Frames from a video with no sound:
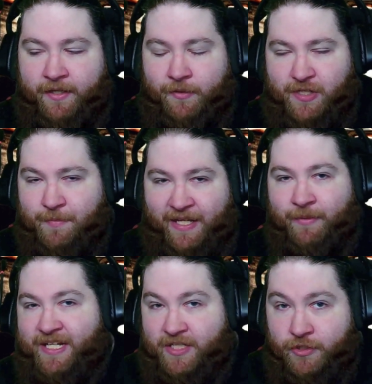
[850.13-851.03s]
Which, by the
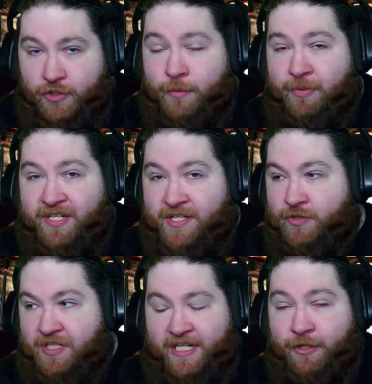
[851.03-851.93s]
way, is super
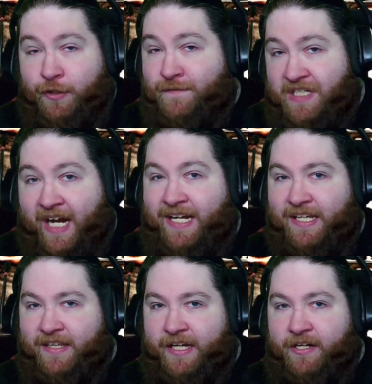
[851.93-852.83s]
dangerous. He could have died
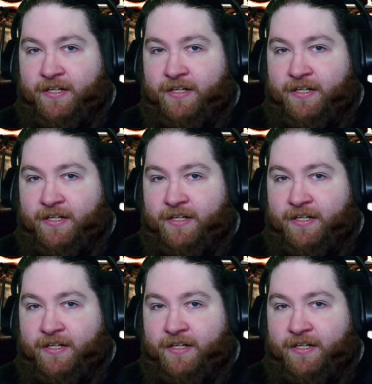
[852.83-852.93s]
in there.